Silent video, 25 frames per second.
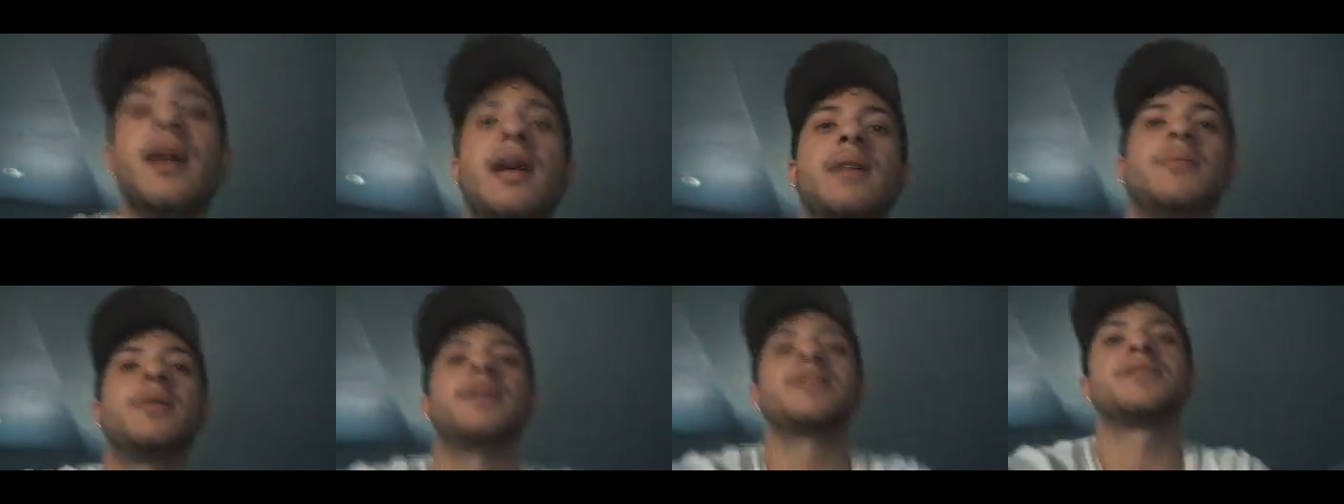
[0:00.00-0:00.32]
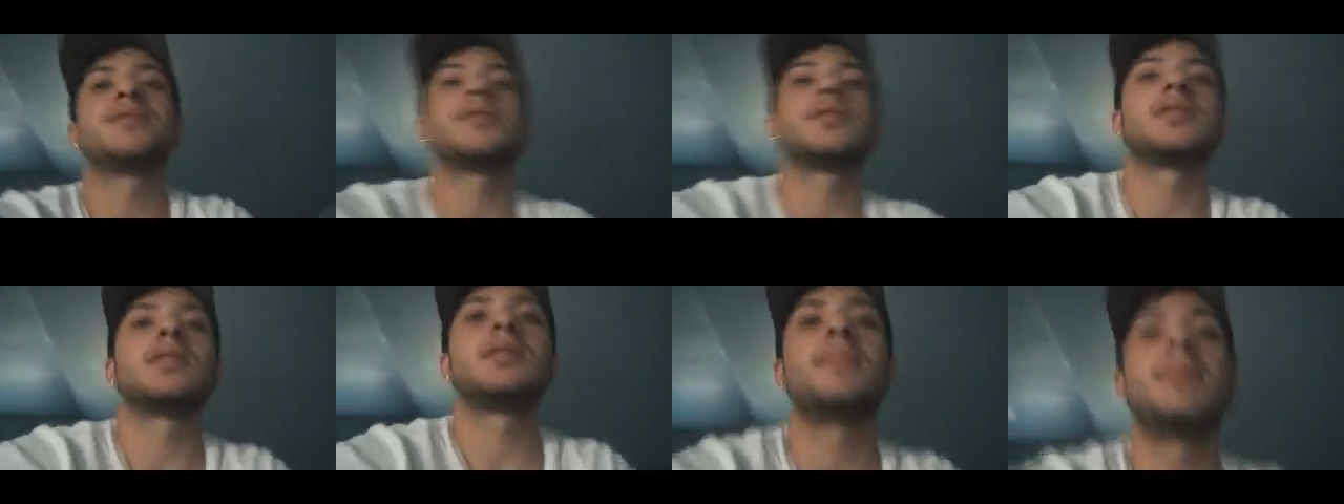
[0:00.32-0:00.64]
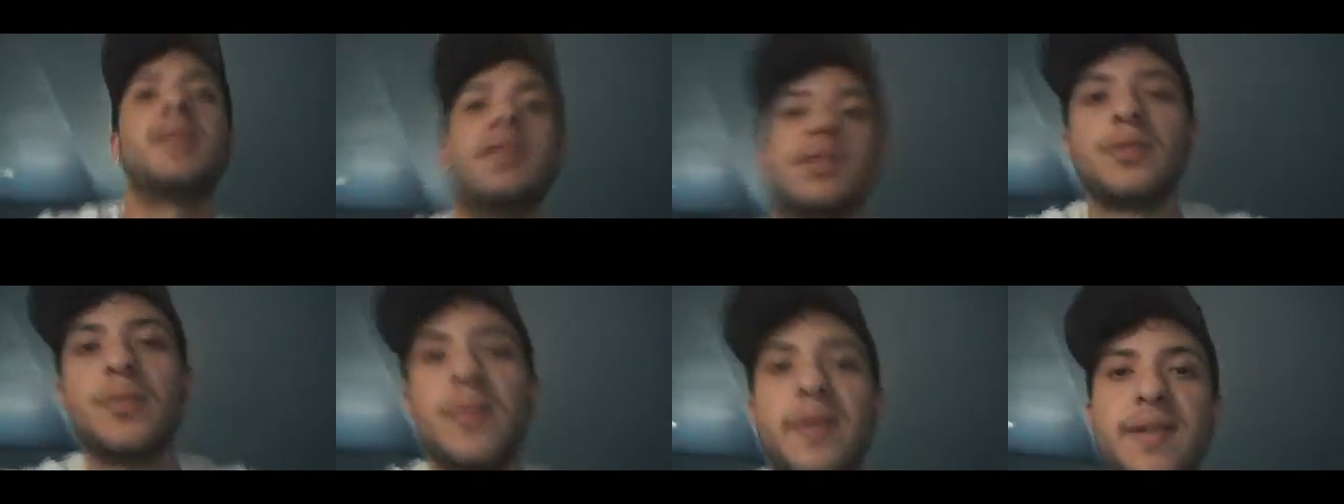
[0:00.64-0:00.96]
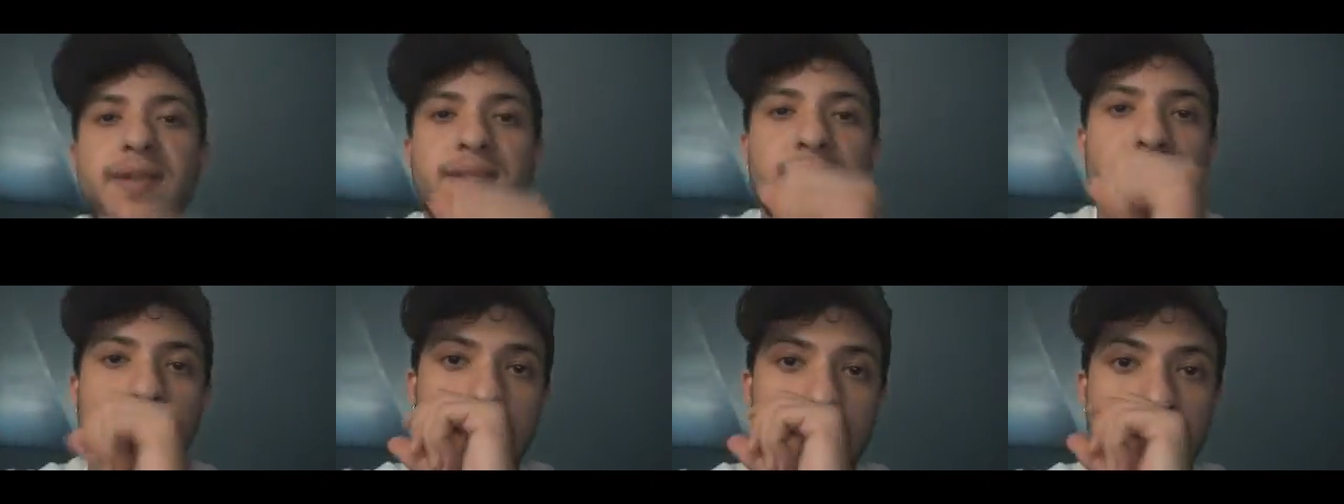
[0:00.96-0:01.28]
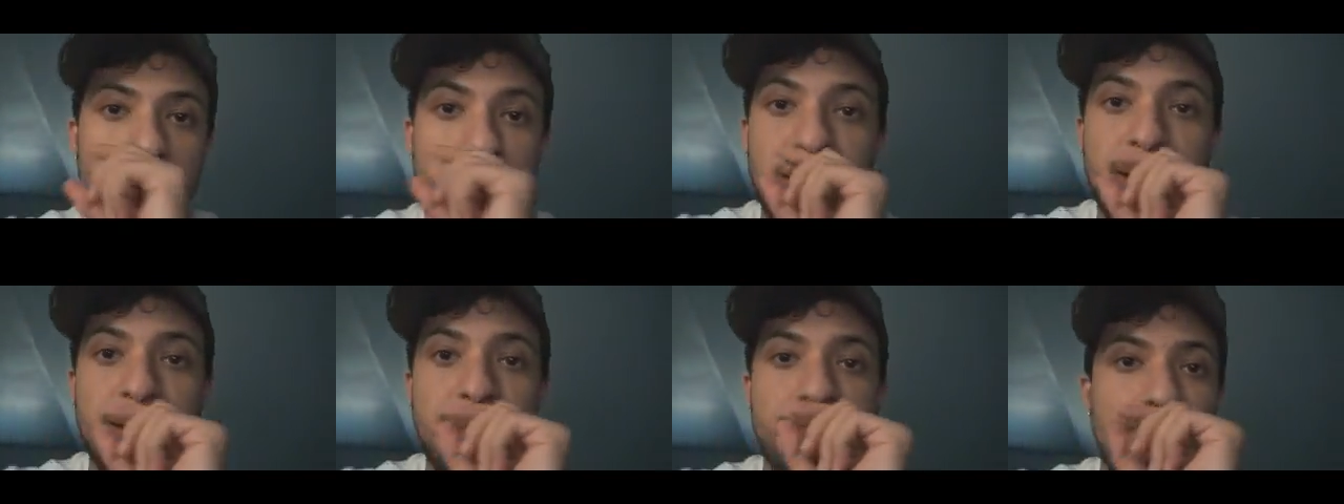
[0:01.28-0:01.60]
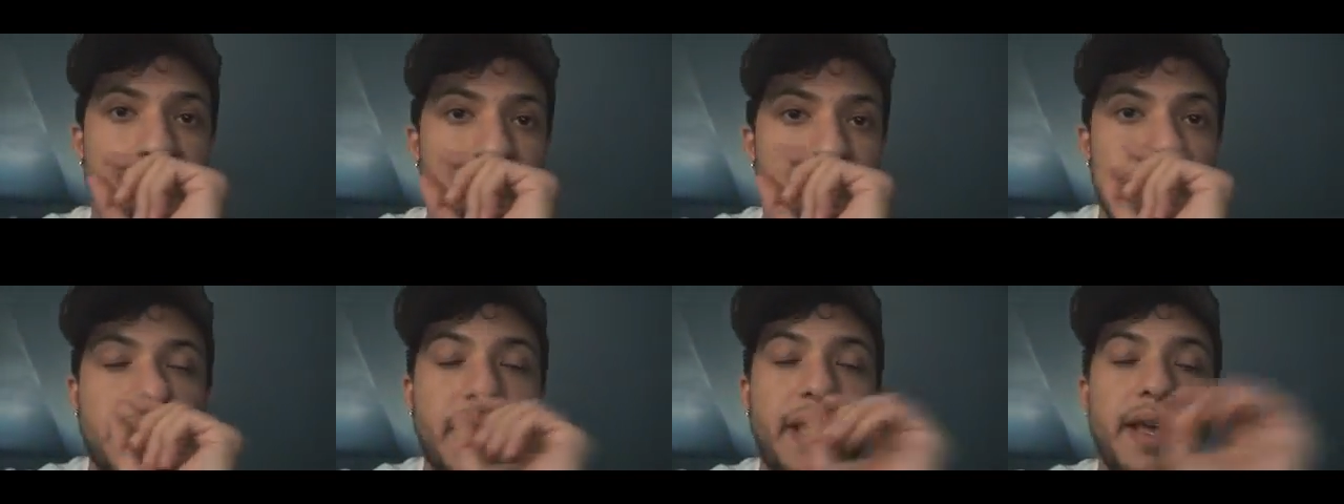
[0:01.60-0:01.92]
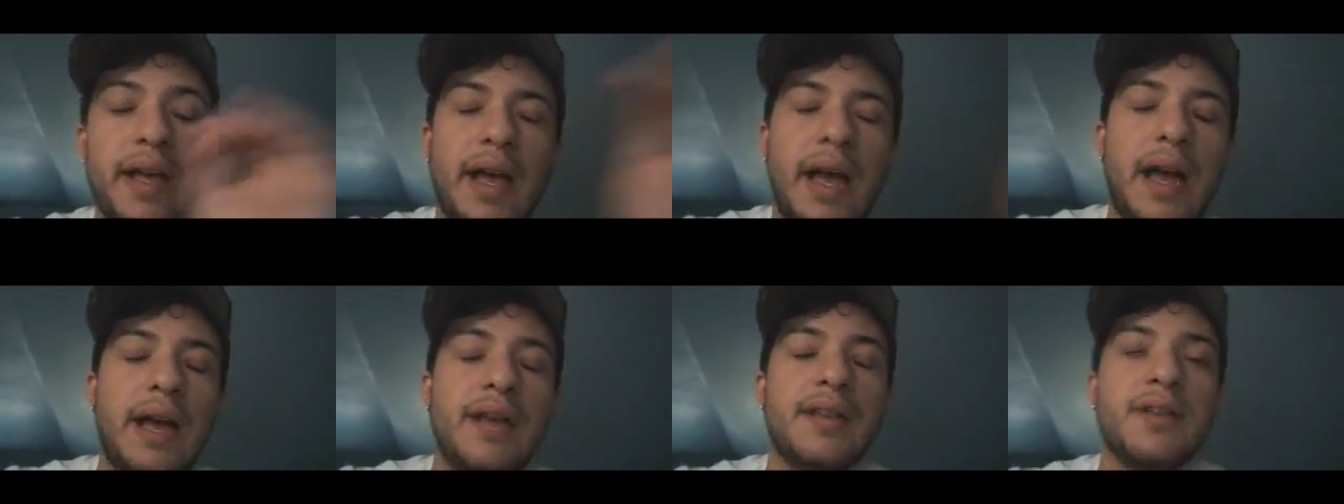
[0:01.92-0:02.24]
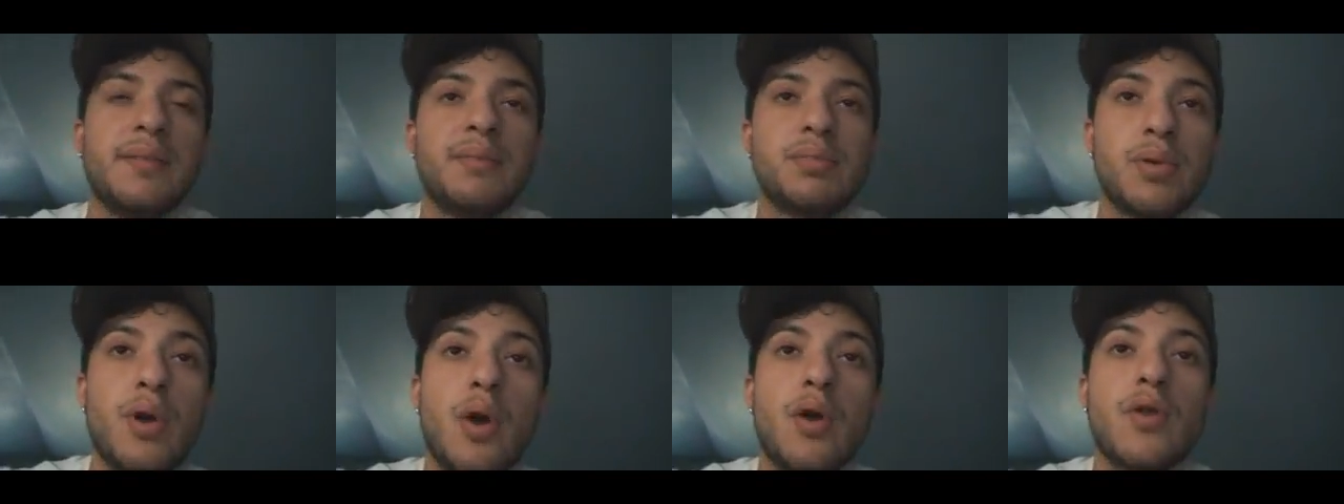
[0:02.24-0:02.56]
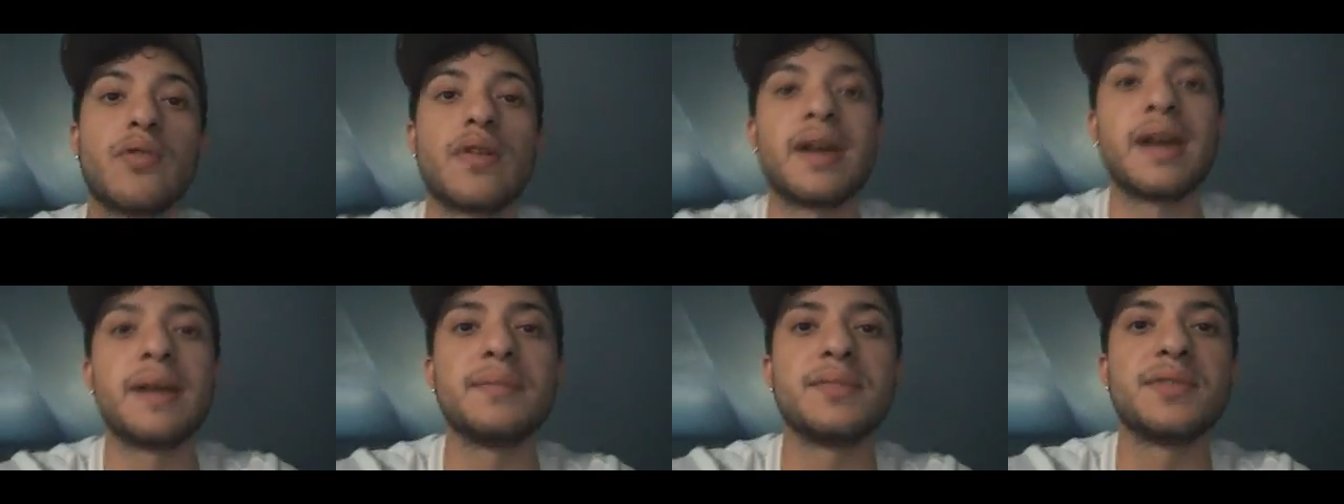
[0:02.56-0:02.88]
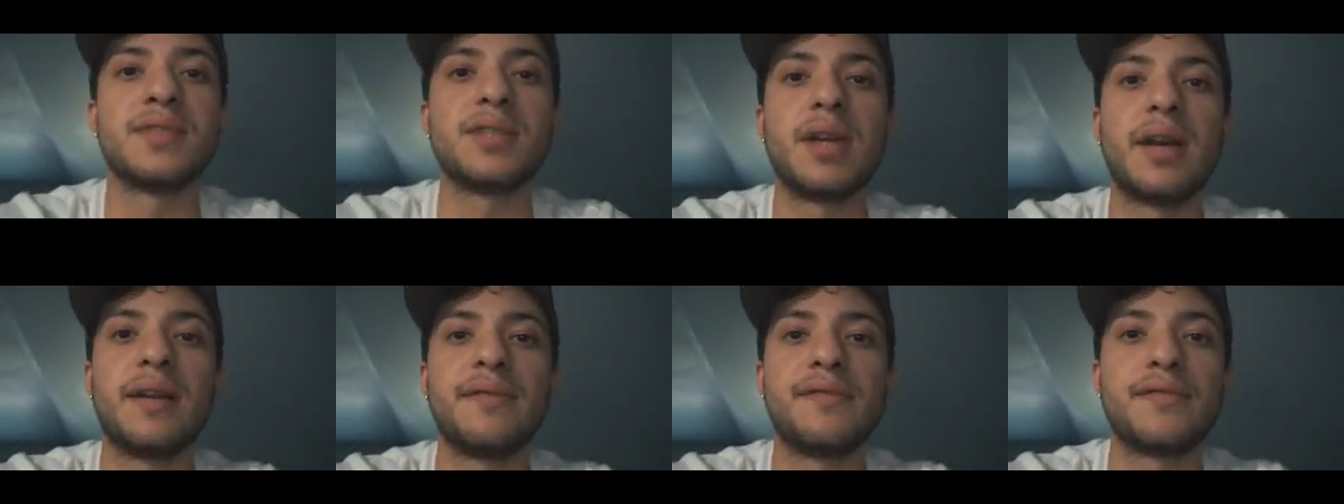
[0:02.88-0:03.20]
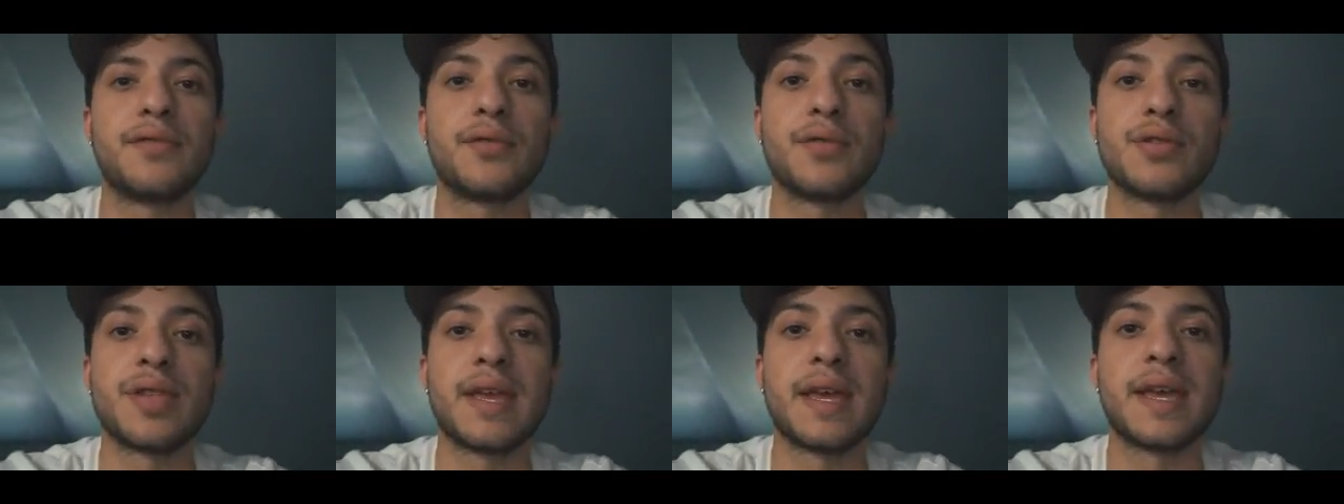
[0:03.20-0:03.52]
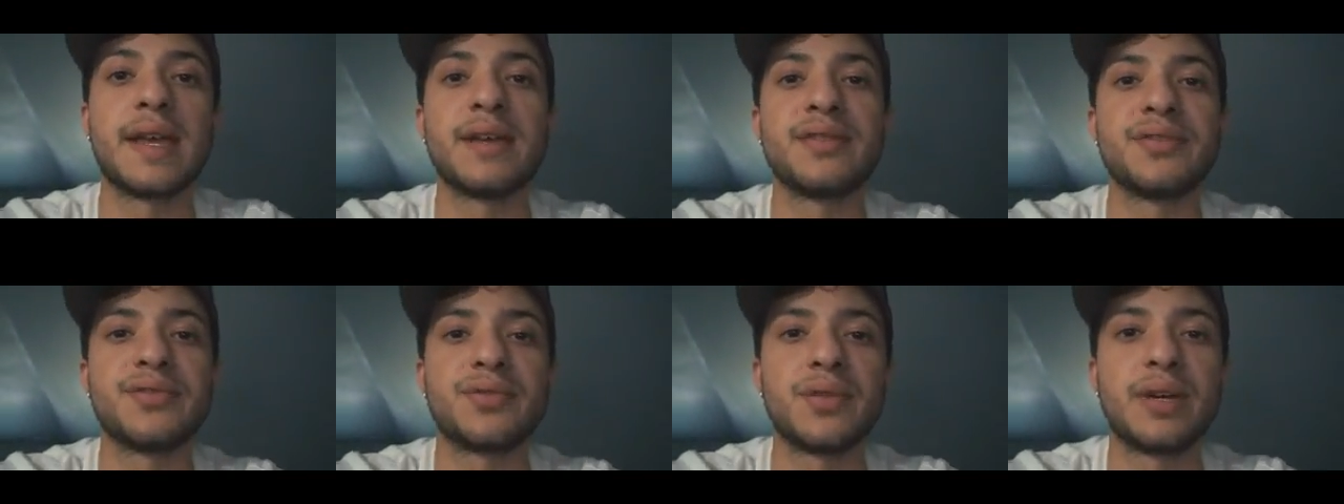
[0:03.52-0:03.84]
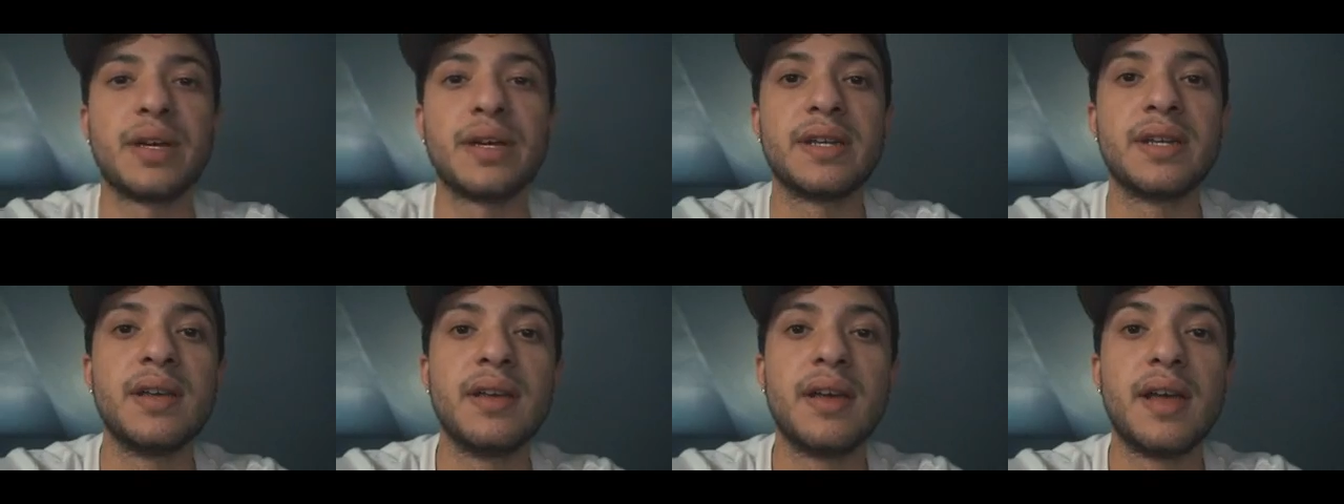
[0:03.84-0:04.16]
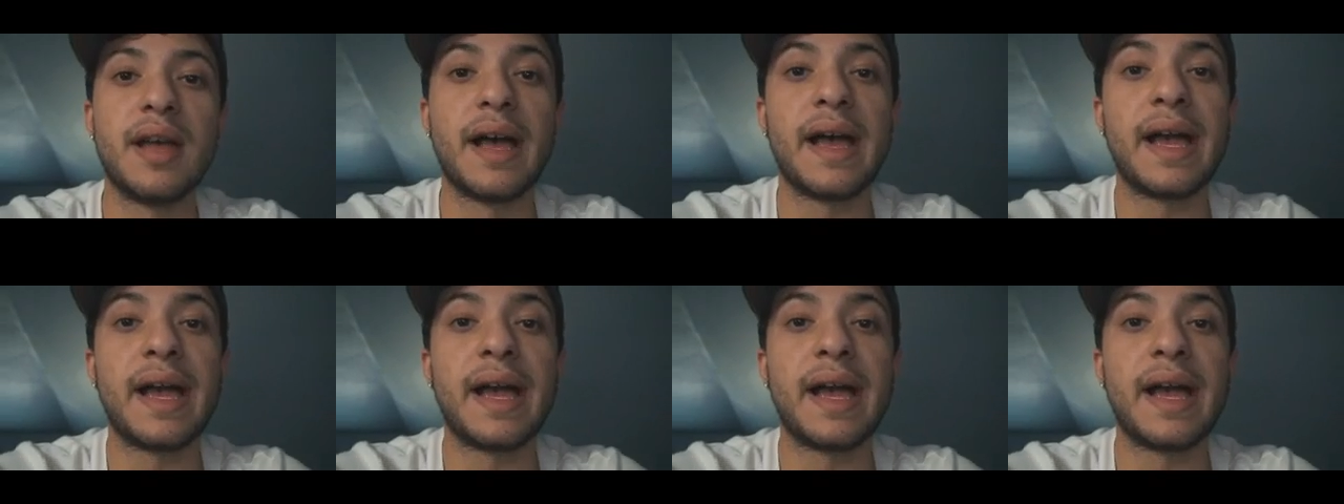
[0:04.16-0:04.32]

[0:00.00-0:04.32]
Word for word: I'm also going to be doing some um, how to program stuff for the Android.